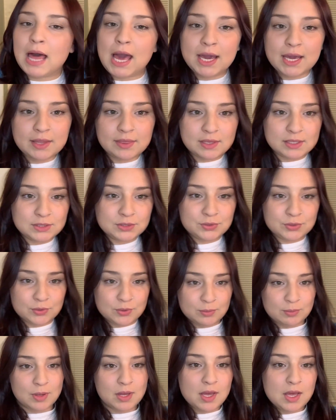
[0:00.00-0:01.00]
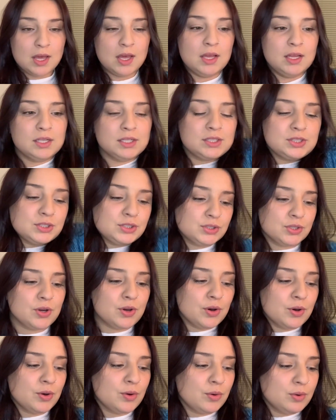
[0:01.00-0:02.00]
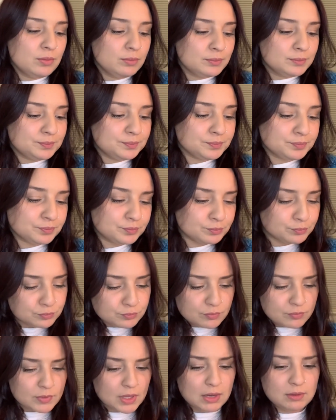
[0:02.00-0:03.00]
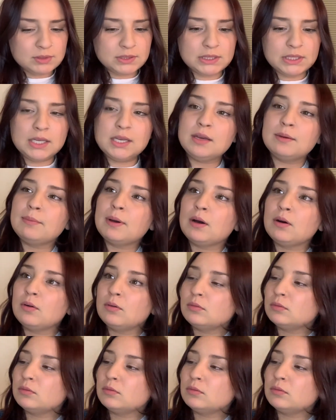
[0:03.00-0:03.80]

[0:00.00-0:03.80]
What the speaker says: in this room. So I was thinking about